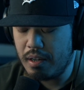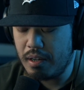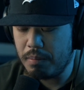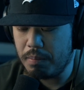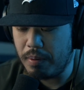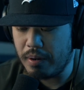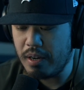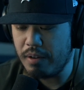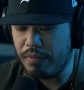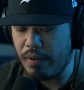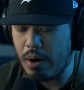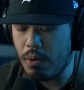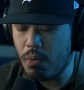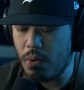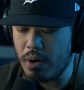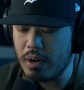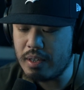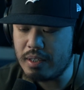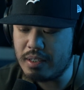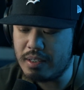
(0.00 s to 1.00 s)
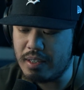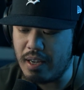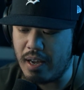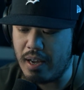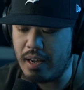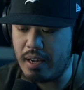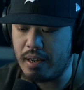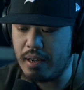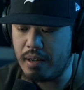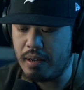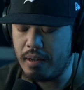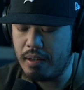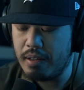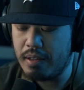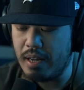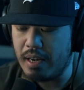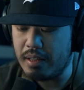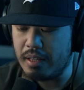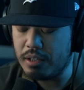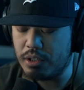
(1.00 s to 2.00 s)
But if I were to say
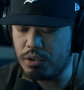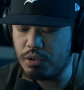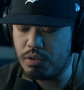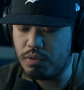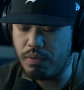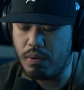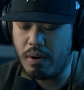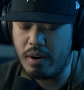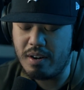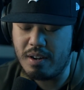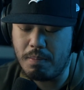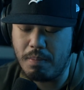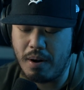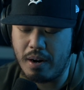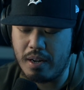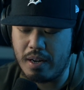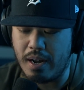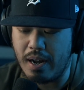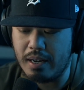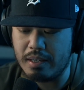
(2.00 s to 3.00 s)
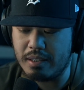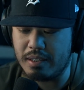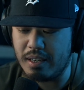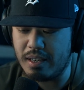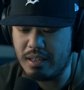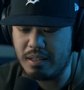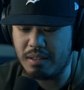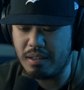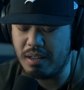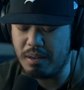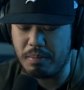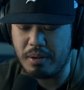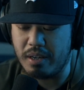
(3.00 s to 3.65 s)
that this is for anybody, I'd say,